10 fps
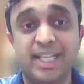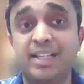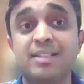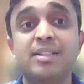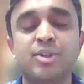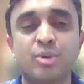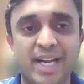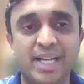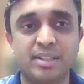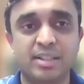That is the
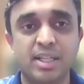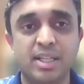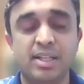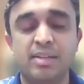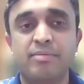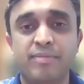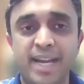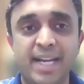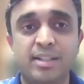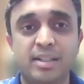trust,
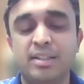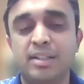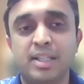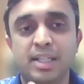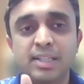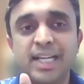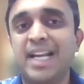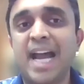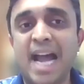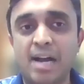faith that
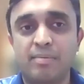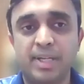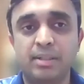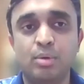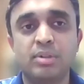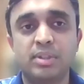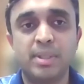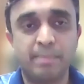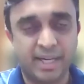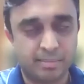I have in those
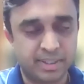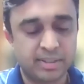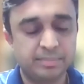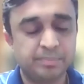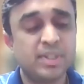departments.